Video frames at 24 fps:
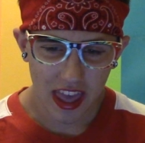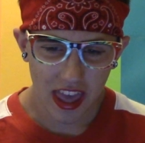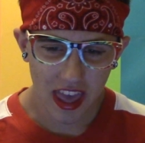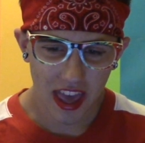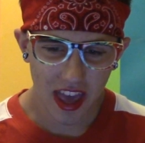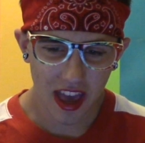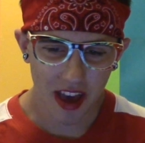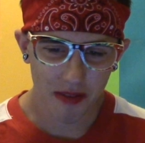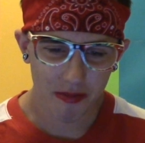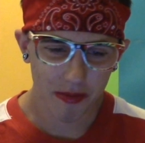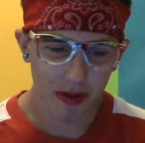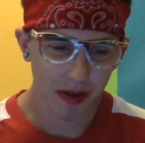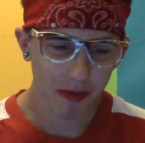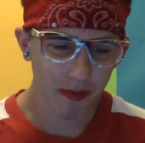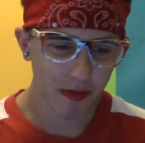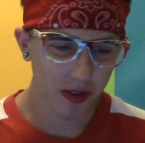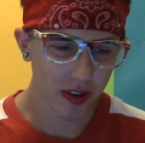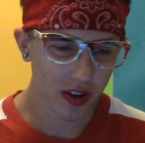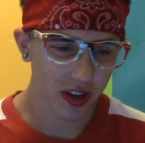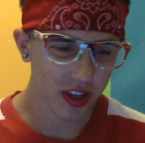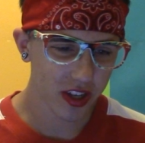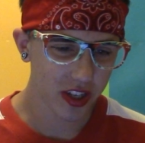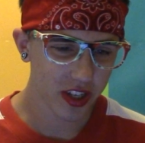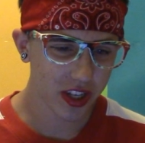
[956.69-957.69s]
At my
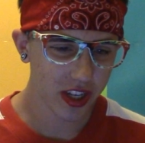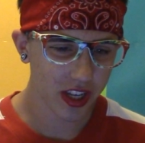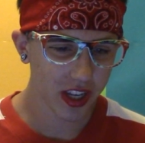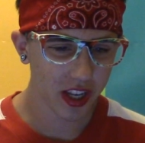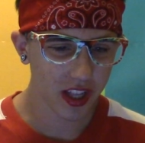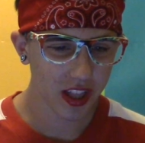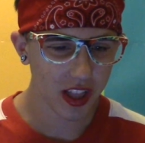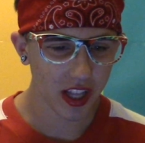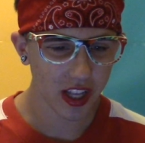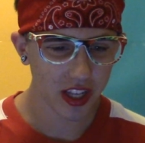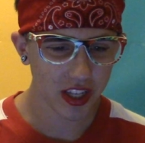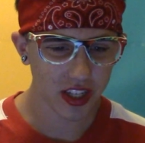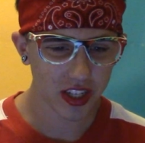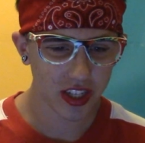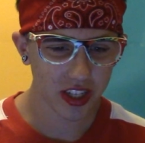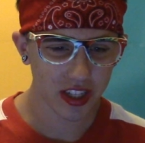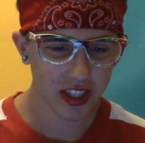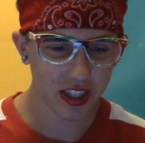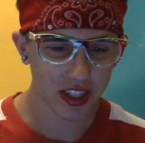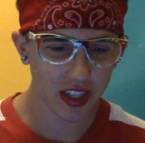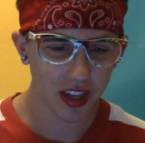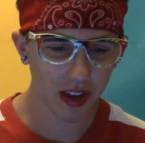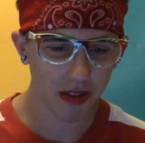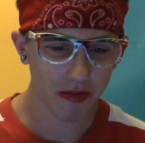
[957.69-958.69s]
bush, he clutched
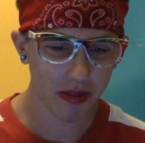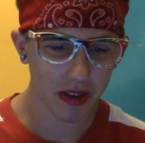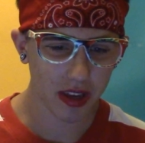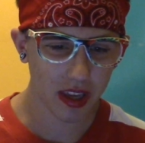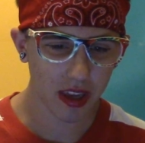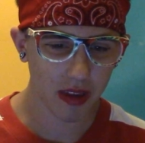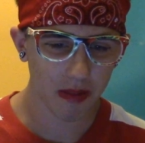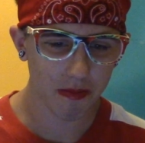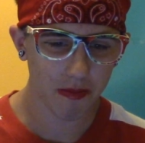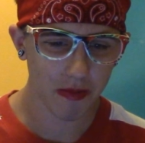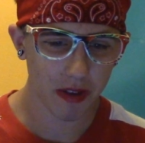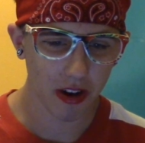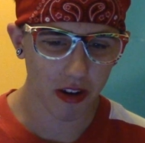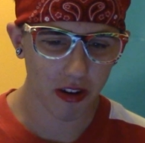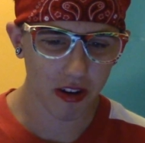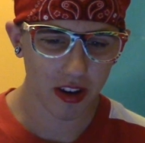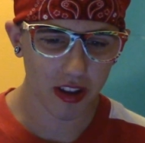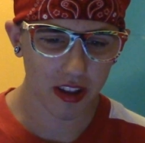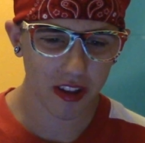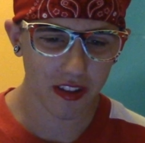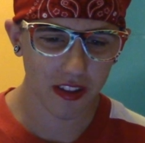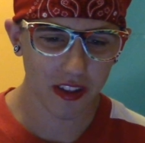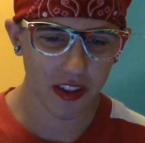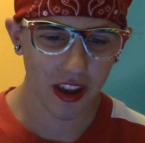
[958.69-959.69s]
his stomach and
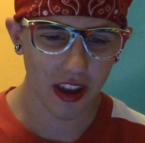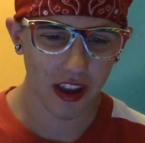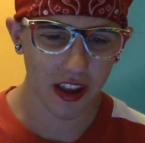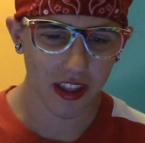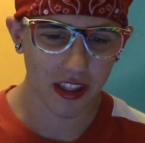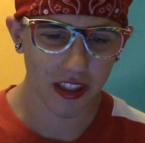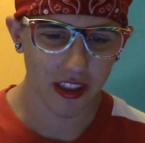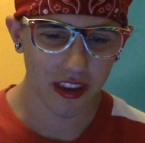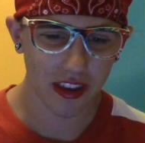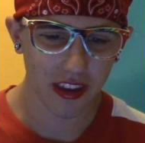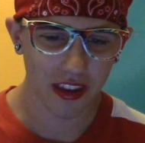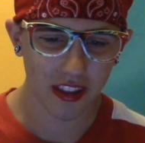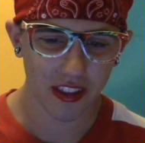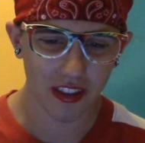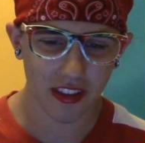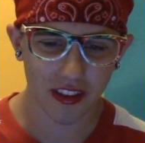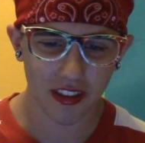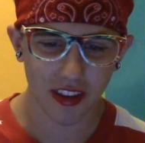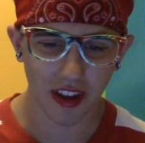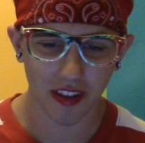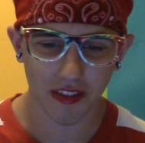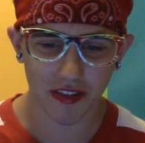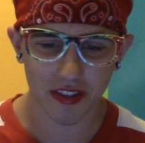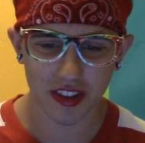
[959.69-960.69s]
buried his head into
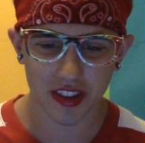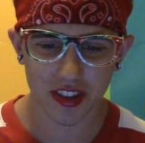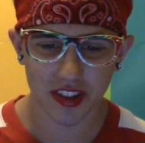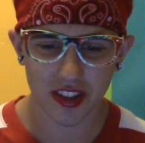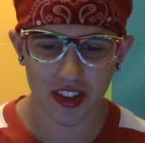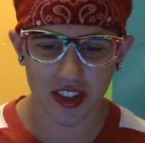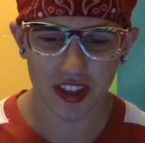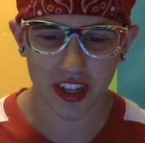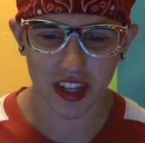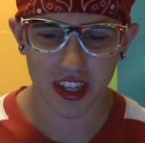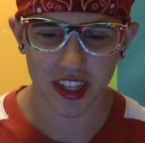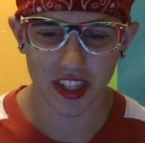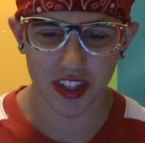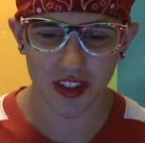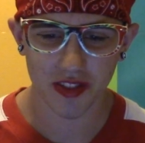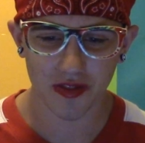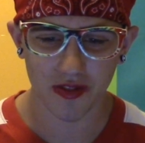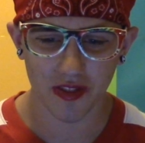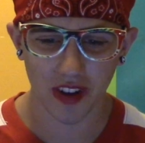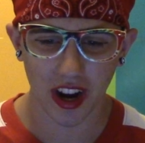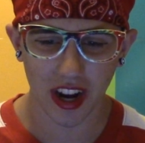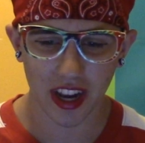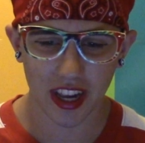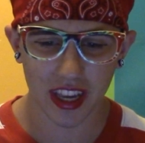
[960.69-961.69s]
Tommy's chest,
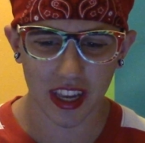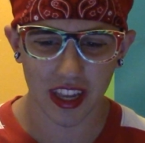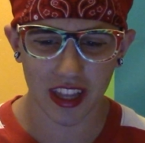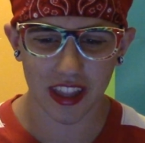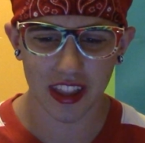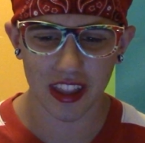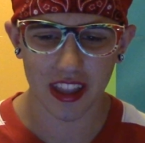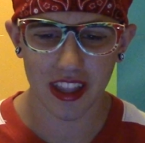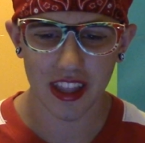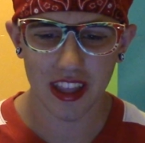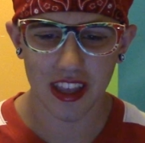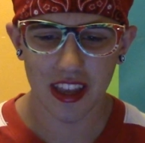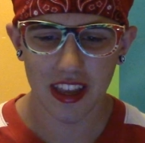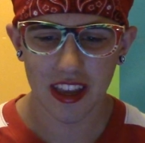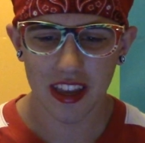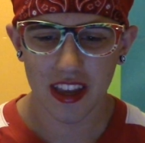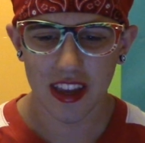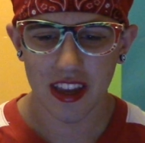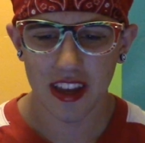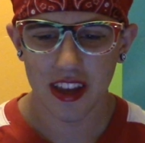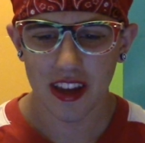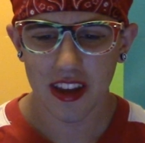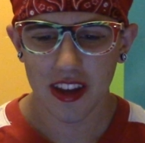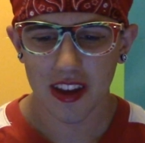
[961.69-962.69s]
rocking,
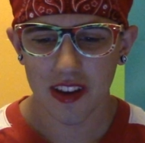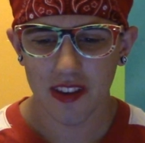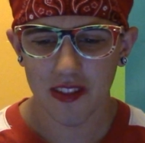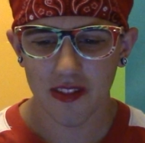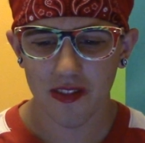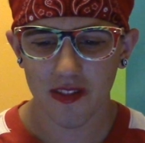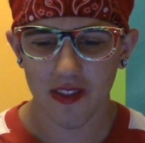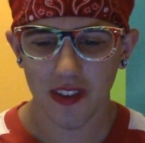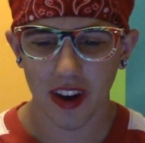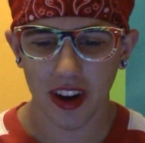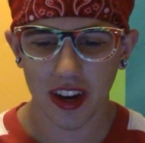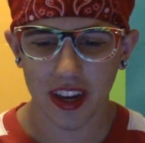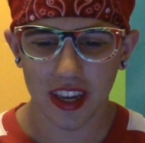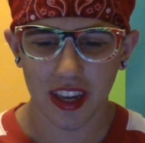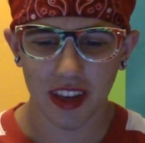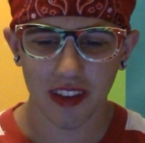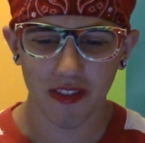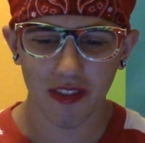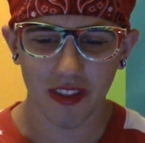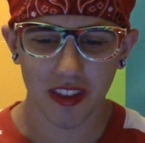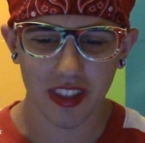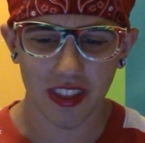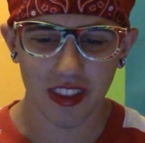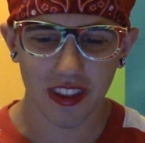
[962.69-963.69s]

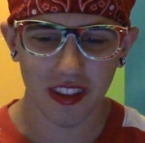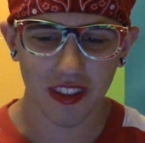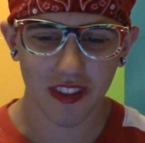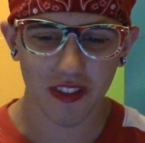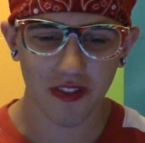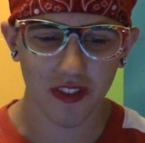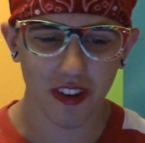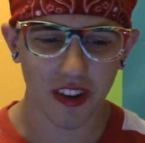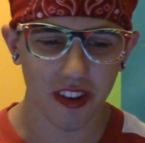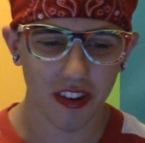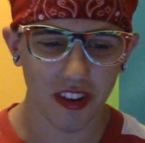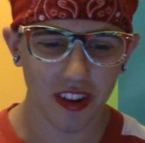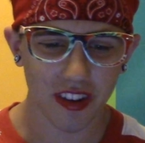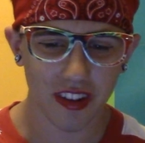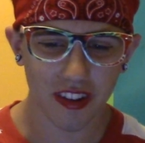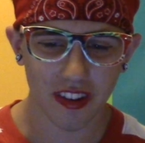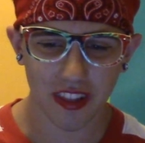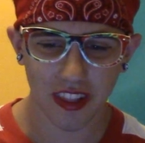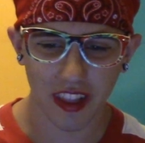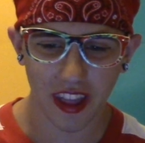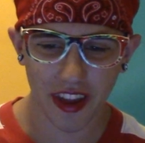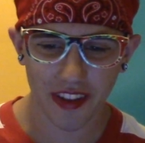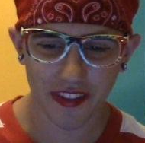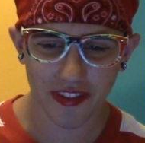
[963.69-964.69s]
rocking with his
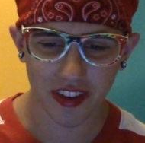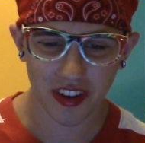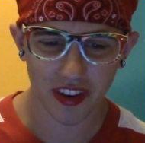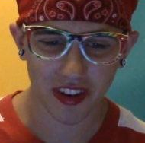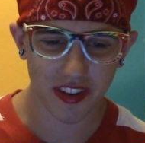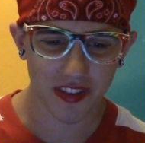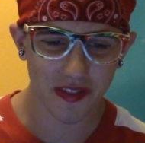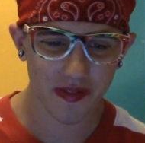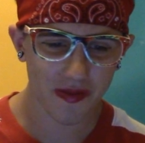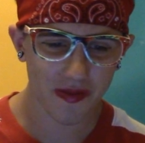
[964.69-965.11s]
furious laughter.